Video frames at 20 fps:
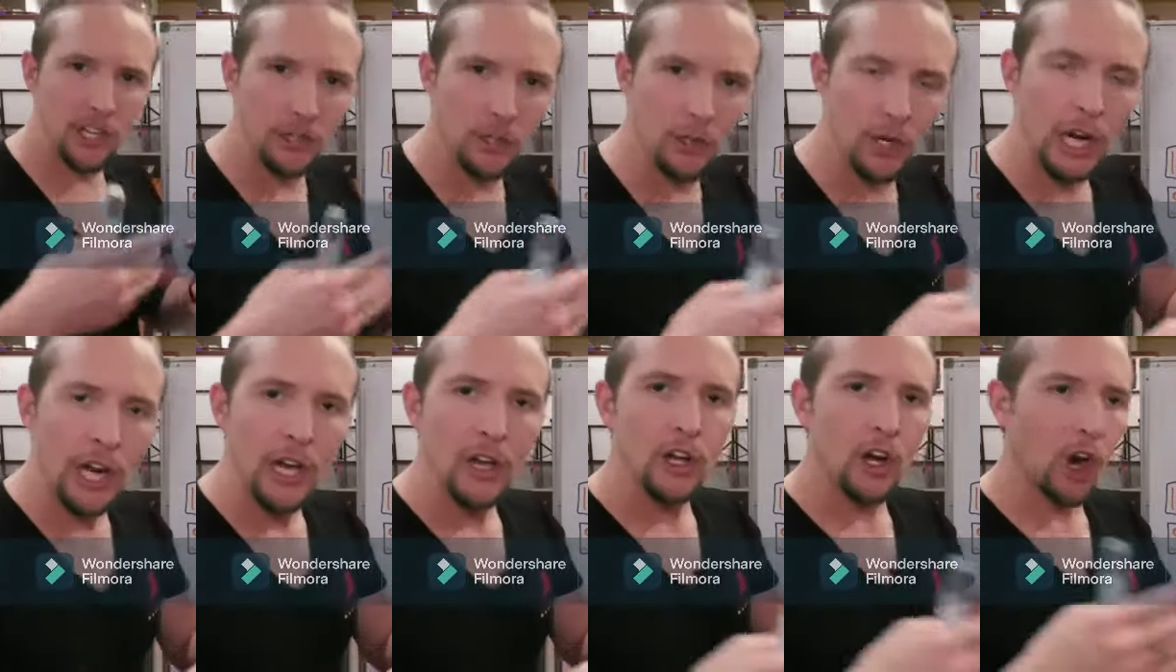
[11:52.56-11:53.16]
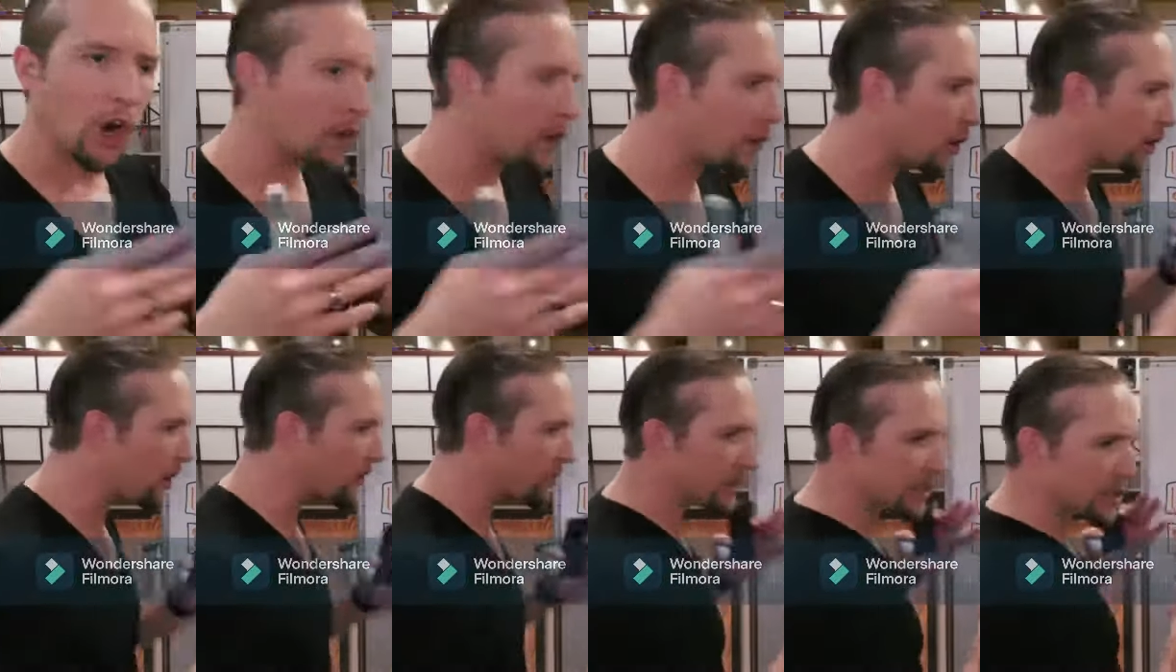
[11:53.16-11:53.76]
your
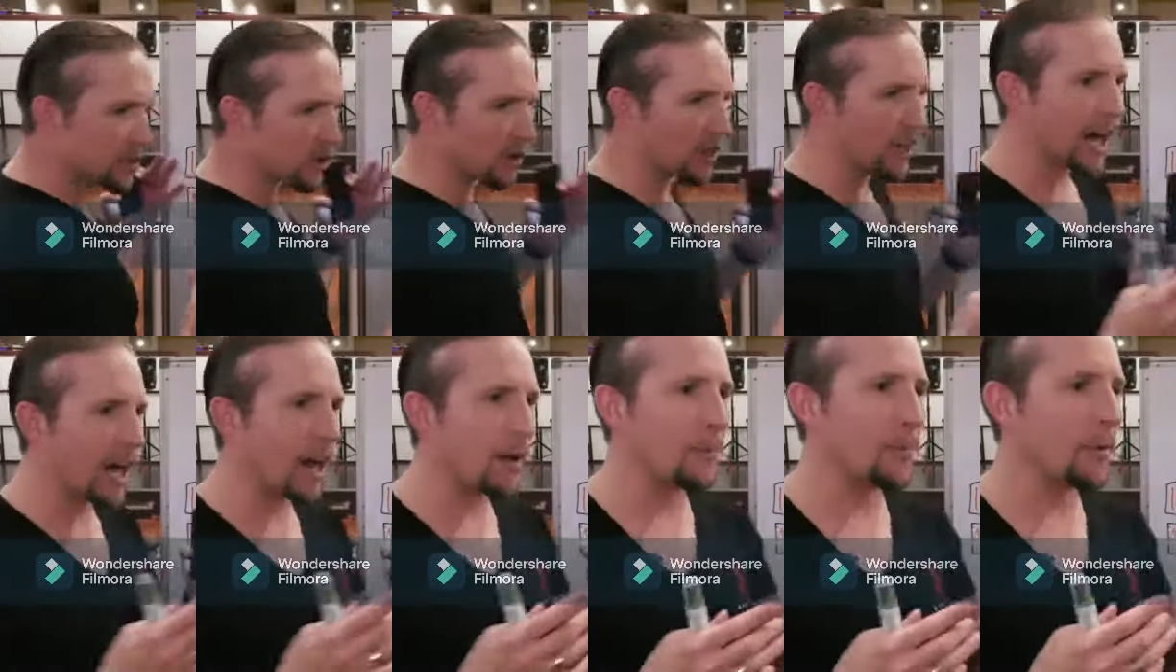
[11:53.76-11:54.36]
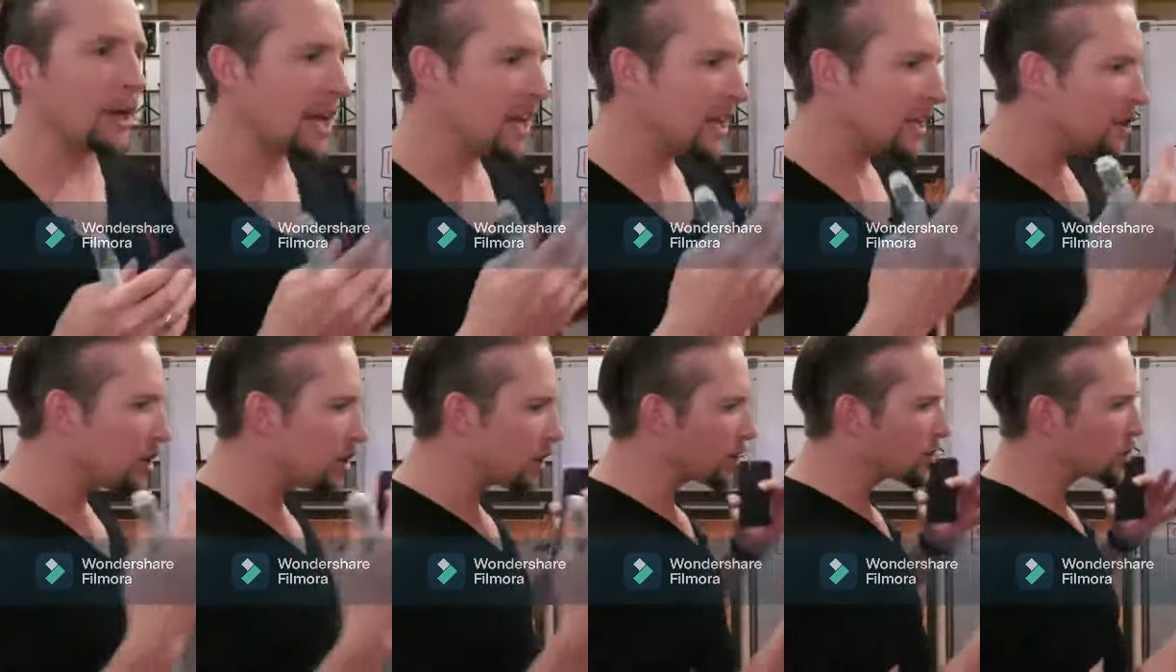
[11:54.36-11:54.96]
choreography sort of come,
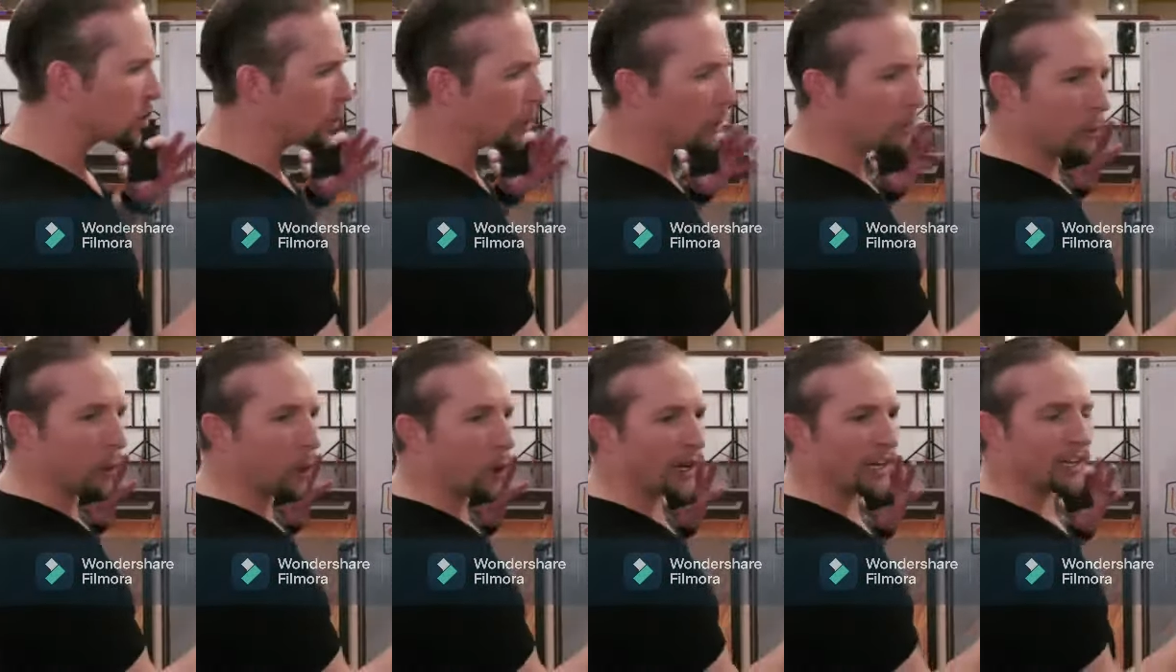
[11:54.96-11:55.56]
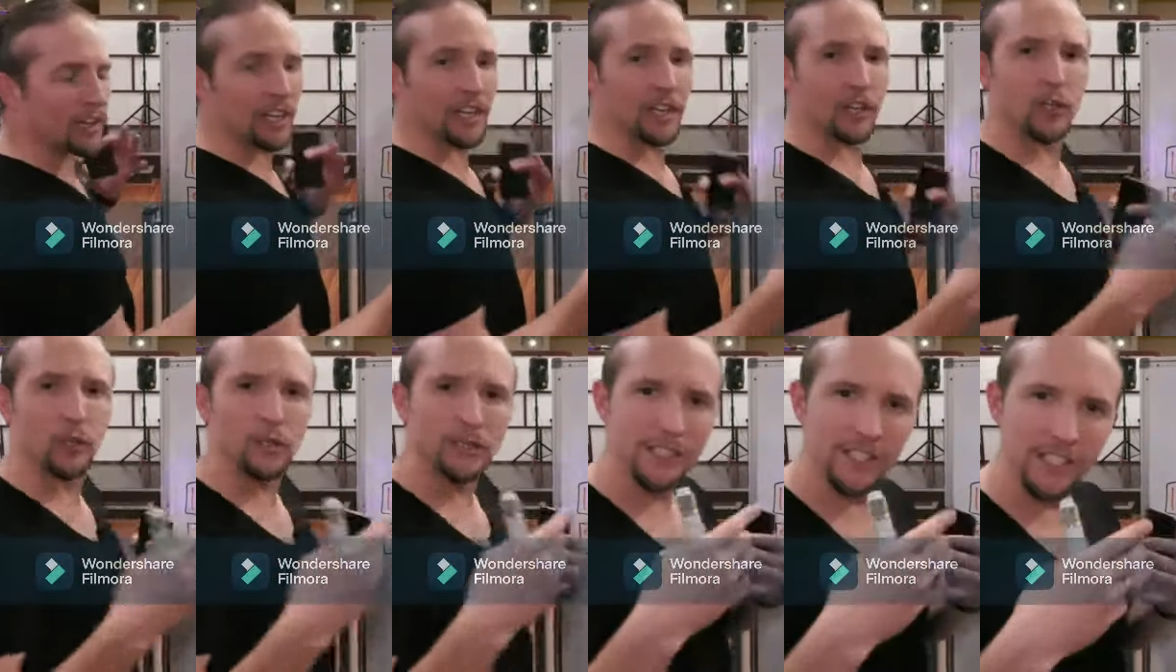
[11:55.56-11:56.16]
to a point like a
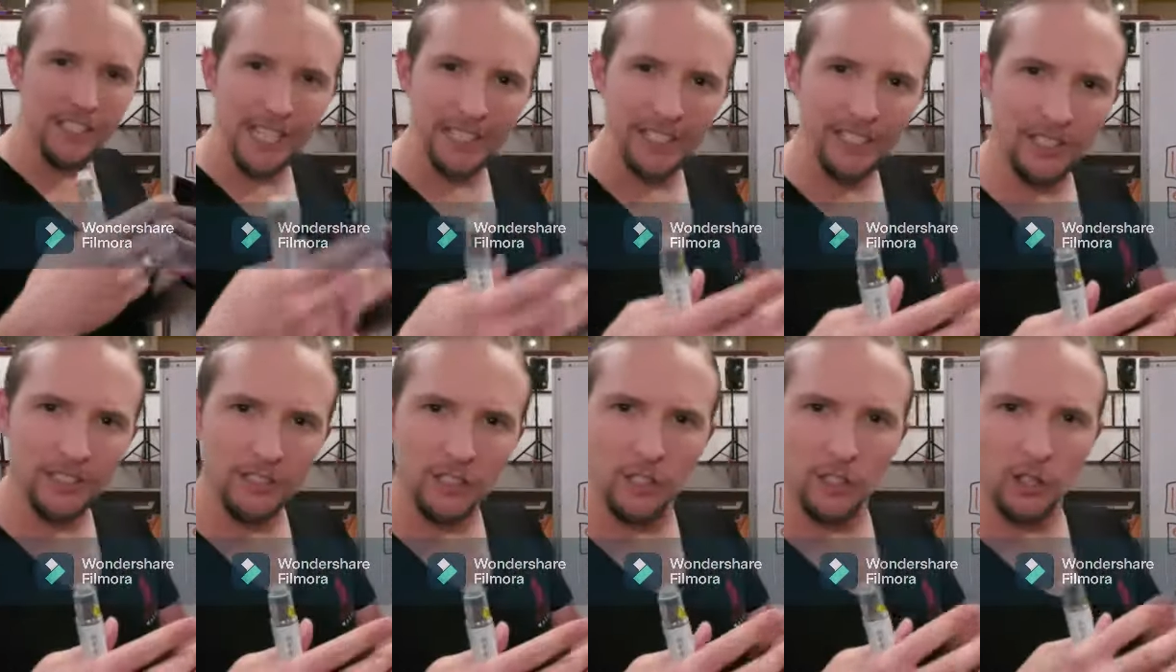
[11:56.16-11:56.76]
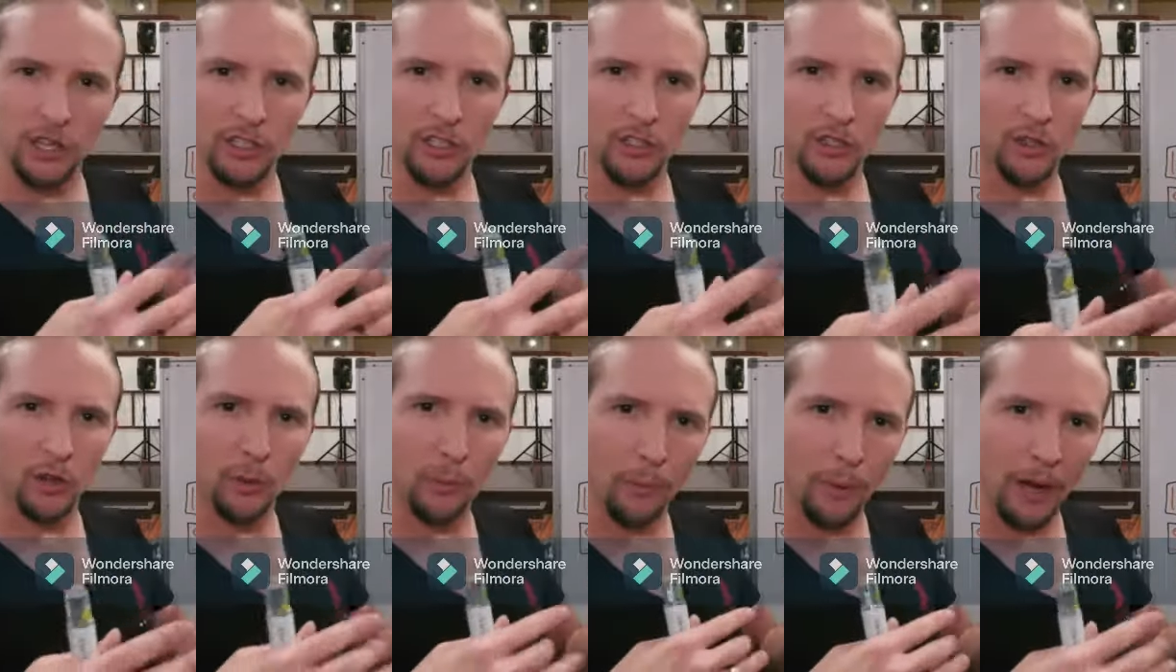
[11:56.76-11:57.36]
good sentence structure
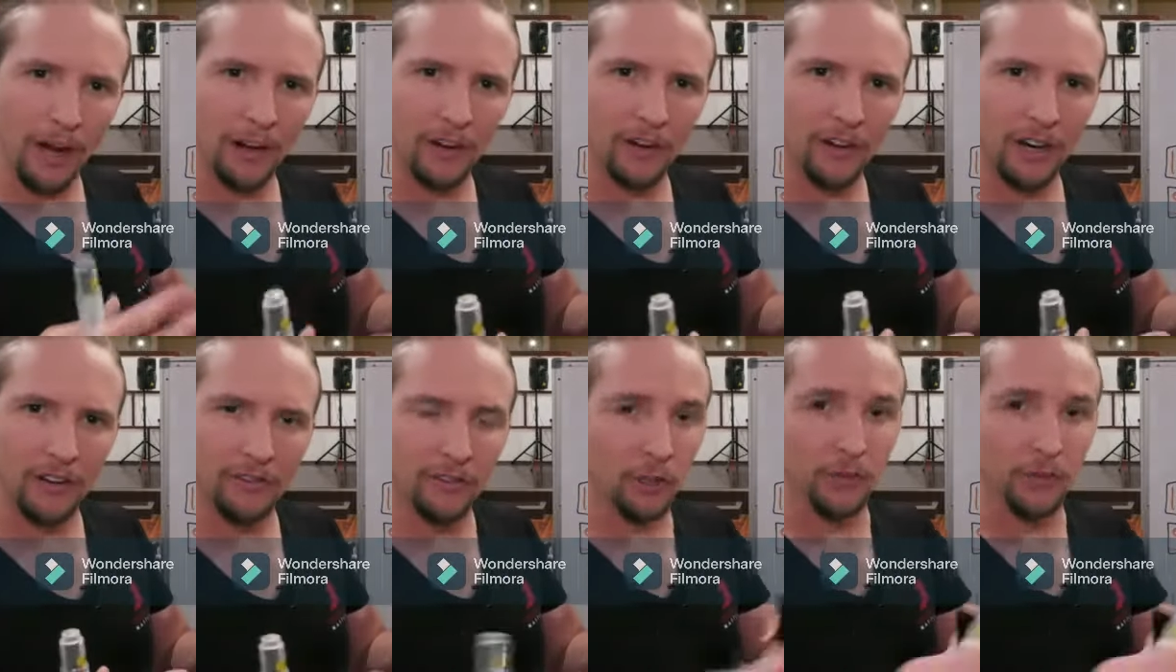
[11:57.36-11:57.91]
or a paragraph.